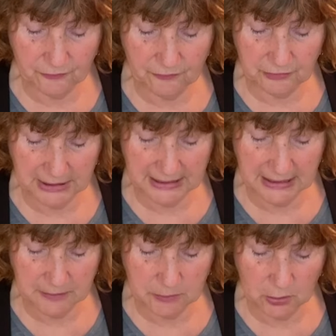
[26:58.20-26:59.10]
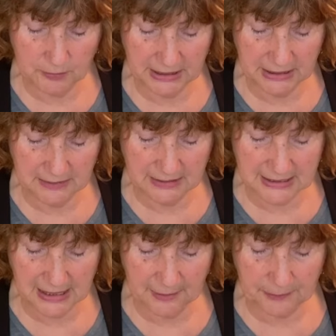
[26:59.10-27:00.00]
fleeting moment in the
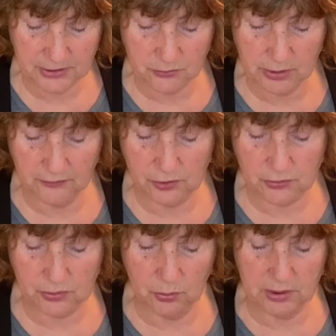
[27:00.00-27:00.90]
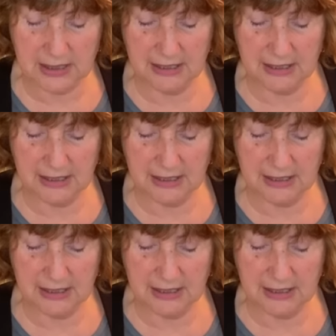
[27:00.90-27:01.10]
tapestry of your soul's